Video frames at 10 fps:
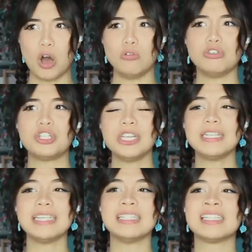Oh,
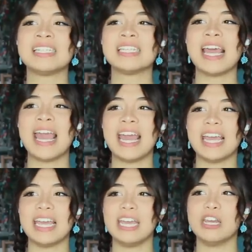she's
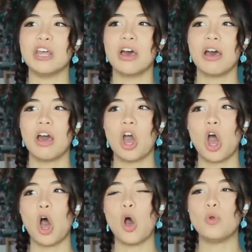insane.
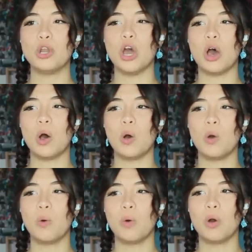Oh no.